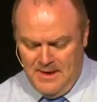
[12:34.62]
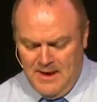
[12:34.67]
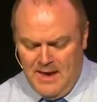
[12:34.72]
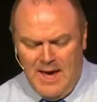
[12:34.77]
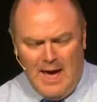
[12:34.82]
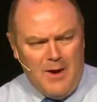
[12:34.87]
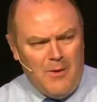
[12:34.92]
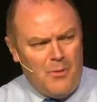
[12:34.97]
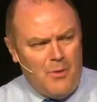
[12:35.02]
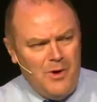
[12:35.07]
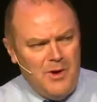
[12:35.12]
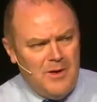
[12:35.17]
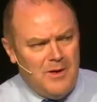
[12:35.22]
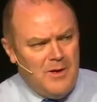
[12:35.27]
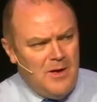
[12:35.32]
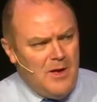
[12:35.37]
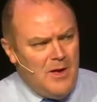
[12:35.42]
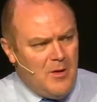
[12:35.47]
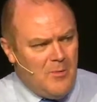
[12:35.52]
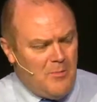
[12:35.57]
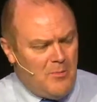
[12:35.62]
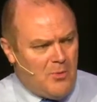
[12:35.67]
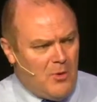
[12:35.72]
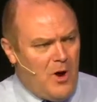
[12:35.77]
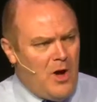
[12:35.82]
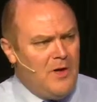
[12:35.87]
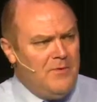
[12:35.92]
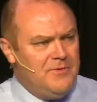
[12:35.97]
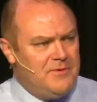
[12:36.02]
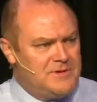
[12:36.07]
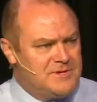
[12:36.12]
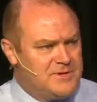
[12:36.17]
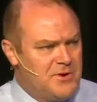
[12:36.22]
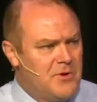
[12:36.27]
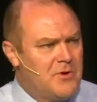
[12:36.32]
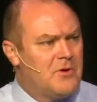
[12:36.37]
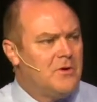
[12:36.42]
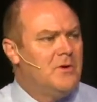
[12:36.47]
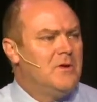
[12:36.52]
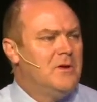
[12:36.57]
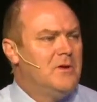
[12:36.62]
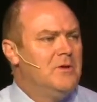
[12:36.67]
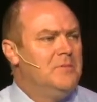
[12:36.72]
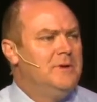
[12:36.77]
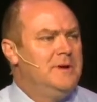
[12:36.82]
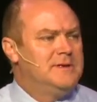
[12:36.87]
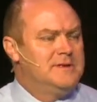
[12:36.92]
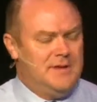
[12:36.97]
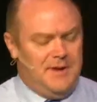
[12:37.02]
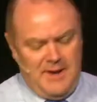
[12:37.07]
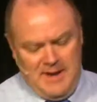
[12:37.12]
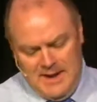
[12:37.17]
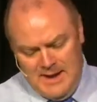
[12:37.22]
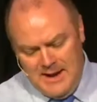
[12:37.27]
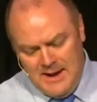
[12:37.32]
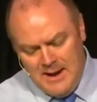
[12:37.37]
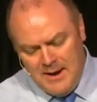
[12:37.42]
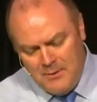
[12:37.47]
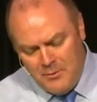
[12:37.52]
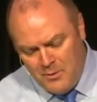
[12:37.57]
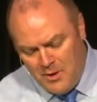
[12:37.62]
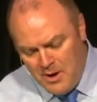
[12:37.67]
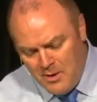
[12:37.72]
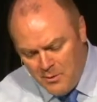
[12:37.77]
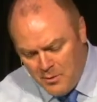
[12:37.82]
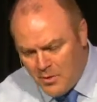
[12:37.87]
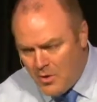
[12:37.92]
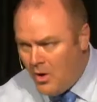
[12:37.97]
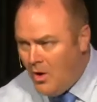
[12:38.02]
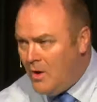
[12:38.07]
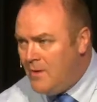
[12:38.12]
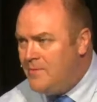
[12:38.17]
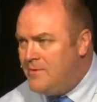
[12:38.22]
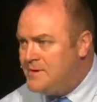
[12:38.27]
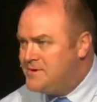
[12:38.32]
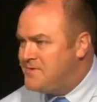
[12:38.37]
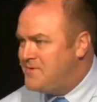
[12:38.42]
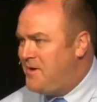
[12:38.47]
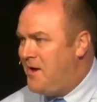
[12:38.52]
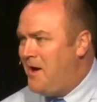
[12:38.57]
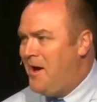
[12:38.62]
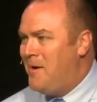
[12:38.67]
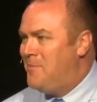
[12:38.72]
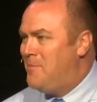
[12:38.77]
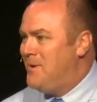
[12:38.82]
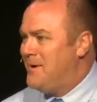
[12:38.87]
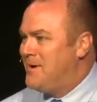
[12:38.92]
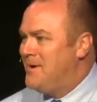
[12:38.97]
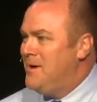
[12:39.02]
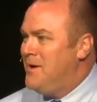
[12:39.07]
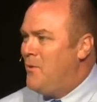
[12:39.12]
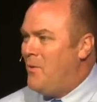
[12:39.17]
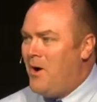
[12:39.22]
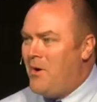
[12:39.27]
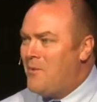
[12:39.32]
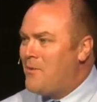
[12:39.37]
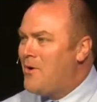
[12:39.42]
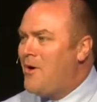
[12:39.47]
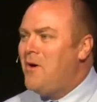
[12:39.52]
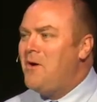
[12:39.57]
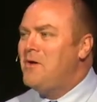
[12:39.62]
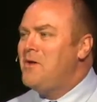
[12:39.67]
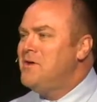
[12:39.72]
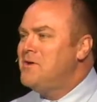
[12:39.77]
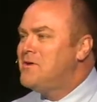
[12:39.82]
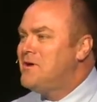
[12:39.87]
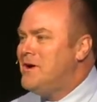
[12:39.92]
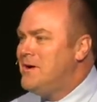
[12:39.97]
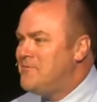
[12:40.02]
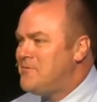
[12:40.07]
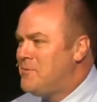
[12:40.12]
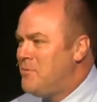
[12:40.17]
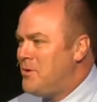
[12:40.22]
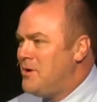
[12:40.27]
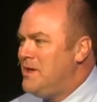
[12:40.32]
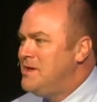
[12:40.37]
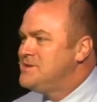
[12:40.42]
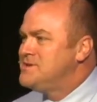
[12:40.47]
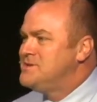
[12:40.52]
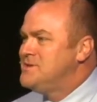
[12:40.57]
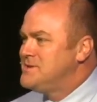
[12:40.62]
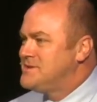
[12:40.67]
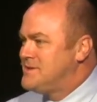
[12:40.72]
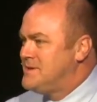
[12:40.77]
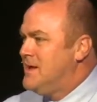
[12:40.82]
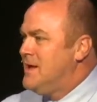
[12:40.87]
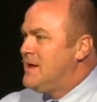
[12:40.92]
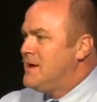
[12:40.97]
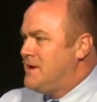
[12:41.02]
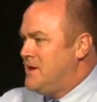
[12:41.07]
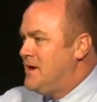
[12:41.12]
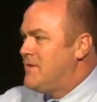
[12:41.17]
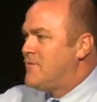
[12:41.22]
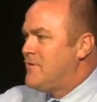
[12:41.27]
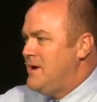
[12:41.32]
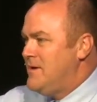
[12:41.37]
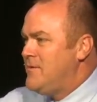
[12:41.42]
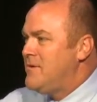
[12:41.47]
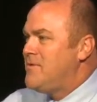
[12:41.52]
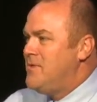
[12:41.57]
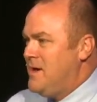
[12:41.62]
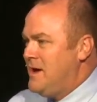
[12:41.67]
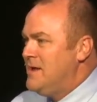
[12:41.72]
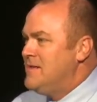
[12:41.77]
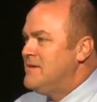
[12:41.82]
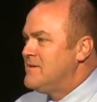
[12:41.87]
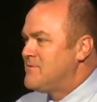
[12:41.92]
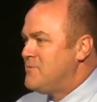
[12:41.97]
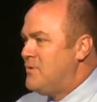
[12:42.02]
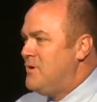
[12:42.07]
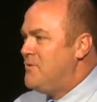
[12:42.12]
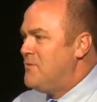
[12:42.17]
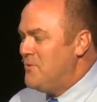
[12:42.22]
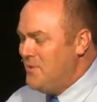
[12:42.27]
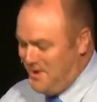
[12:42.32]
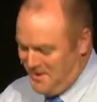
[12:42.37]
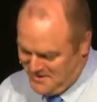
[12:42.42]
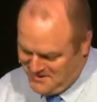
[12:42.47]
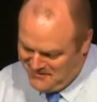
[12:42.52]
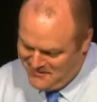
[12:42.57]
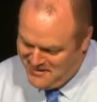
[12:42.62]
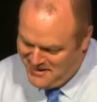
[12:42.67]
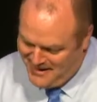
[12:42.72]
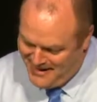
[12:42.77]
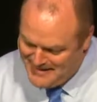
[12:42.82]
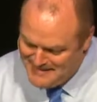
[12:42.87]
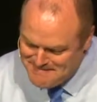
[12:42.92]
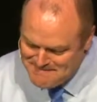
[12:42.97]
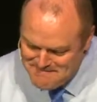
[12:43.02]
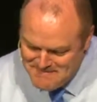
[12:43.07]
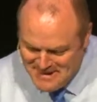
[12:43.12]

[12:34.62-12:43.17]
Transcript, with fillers: I want to broaden the circle a little bit today. And while we're on this topic, while we're all uncomfortable, let's just cover everything in this one week, okay?